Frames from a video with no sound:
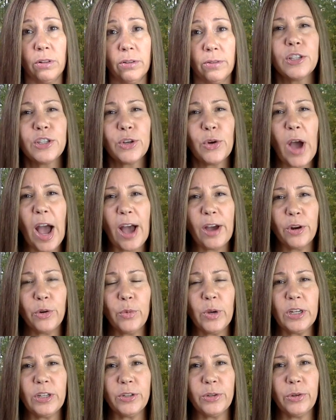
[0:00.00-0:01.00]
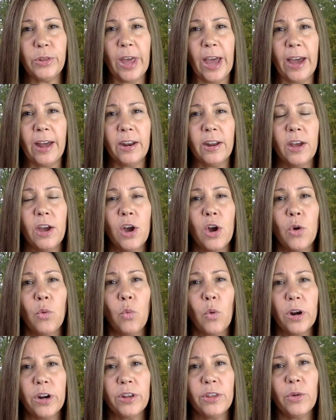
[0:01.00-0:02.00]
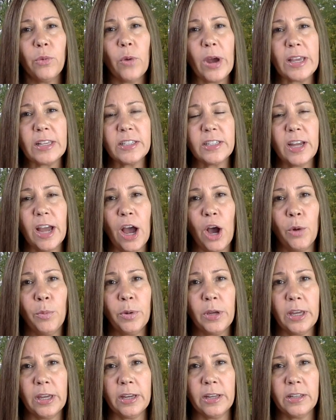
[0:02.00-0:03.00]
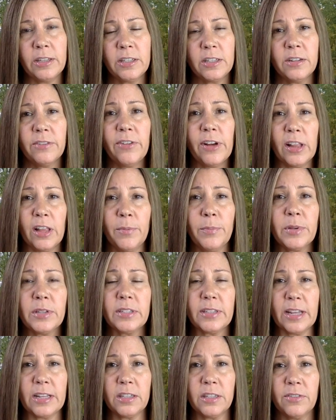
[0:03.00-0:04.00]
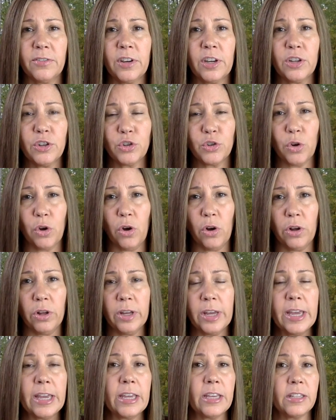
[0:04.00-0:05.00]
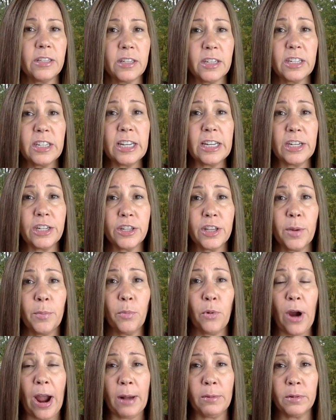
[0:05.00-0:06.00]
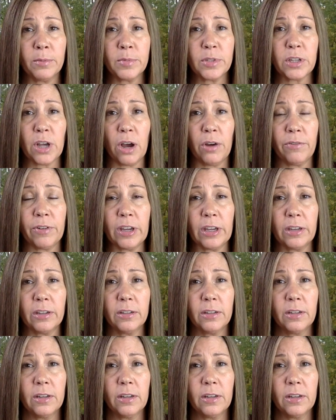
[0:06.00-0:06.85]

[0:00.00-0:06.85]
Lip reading: So how do we do that? One of the ways to help kids develop a sense of control is to teach them problem solving.